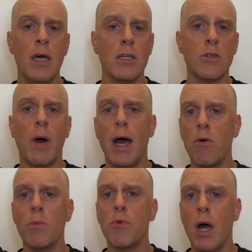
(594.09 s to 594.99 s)
so I
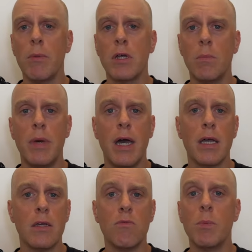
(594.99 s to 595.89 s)
will probably come
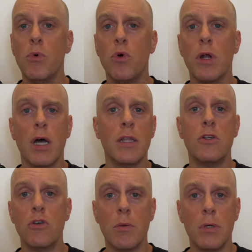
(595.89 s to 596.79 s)
back and report on the
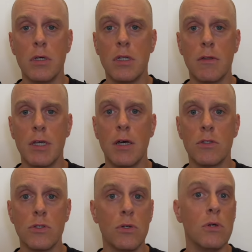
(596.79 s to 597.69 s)
durability of the
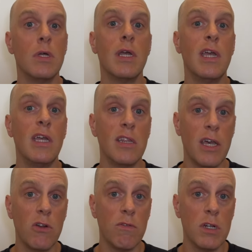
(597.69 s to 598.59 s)
outsole in
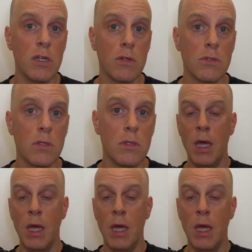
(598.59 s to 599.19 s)
later videos.